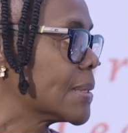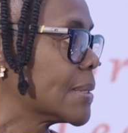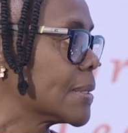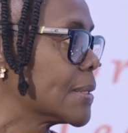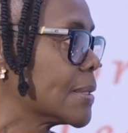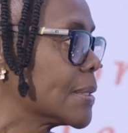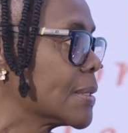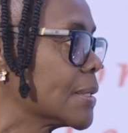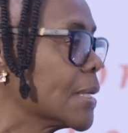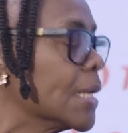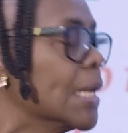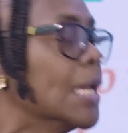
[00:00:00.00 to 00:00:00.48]

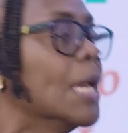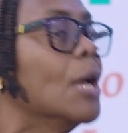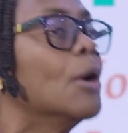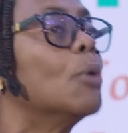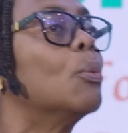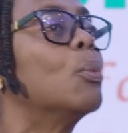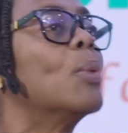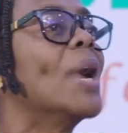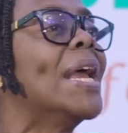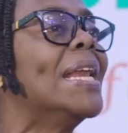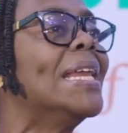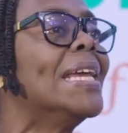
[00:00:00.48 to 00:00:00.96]
Okay.
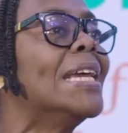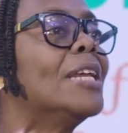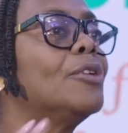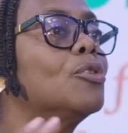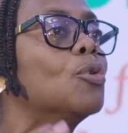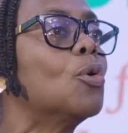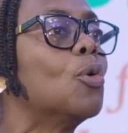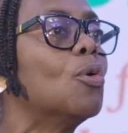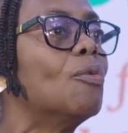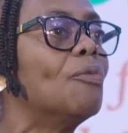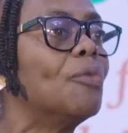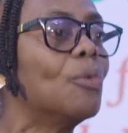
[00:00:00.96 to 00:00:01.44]
When it
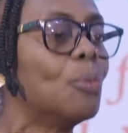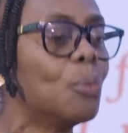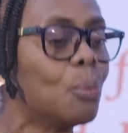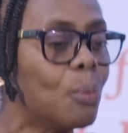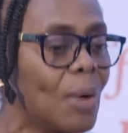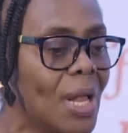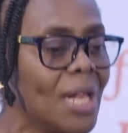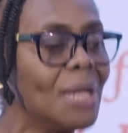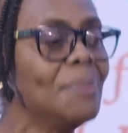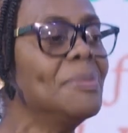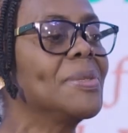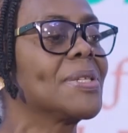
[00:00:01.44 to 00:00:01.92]

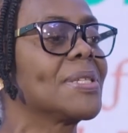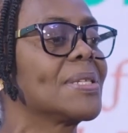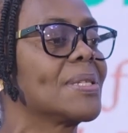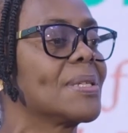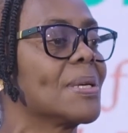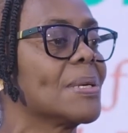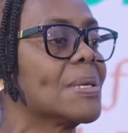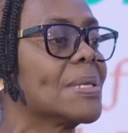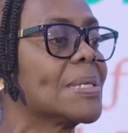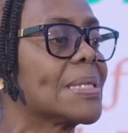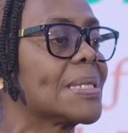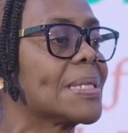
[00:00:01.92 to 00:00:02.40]
overwhelms
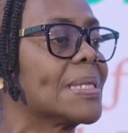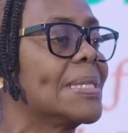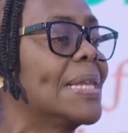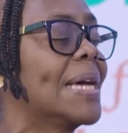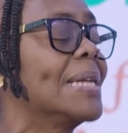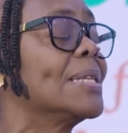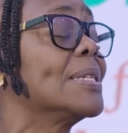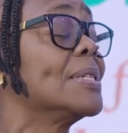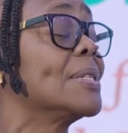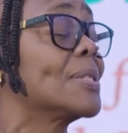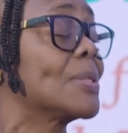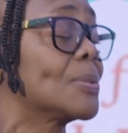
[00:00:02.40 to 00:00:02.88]
us,
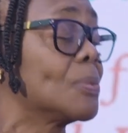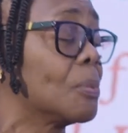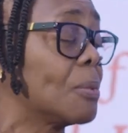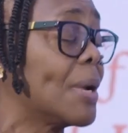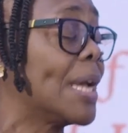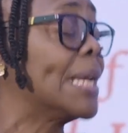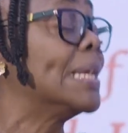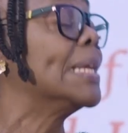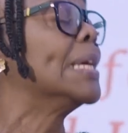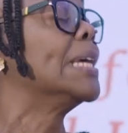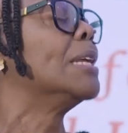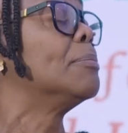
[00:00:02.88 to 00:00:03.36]
that mm. is
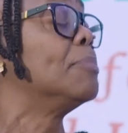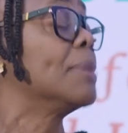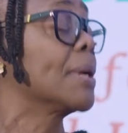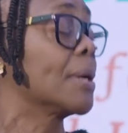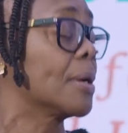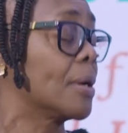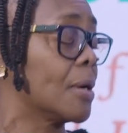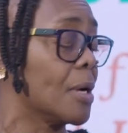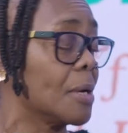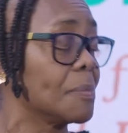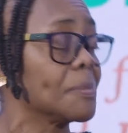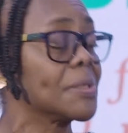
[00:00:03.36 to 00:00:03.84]
when it
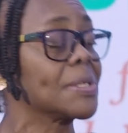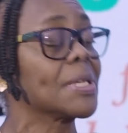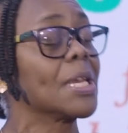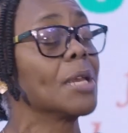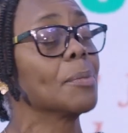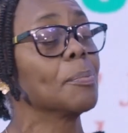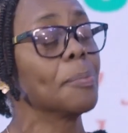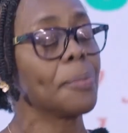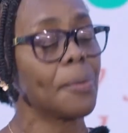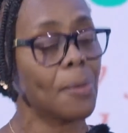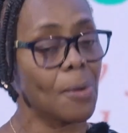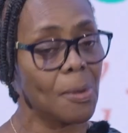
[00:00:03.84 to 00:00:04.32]
becomes
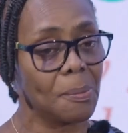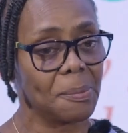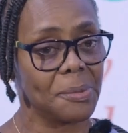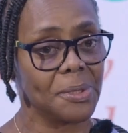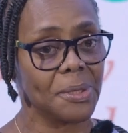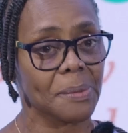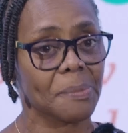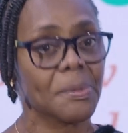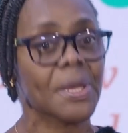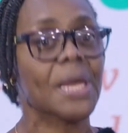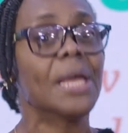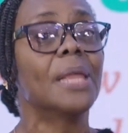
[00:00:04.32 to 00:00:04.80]
a
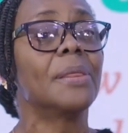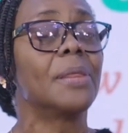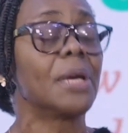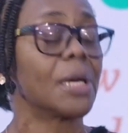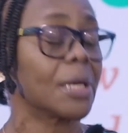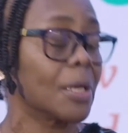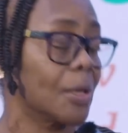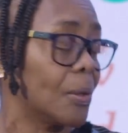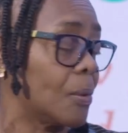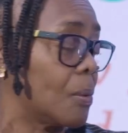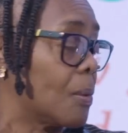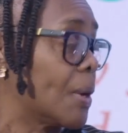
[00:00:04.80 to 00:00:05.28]
problem that
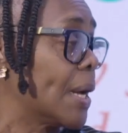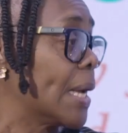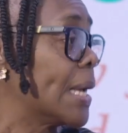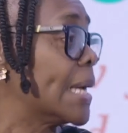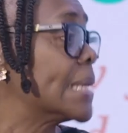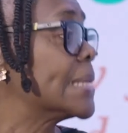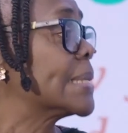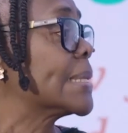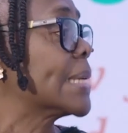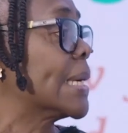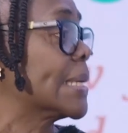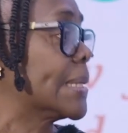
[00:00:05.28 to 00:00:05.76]

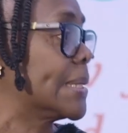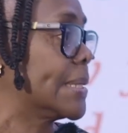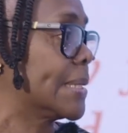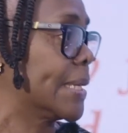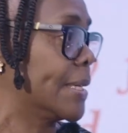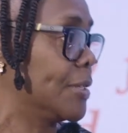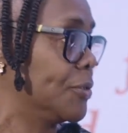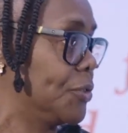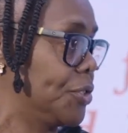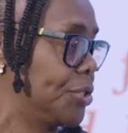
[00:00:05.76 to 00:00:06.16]
requires attention.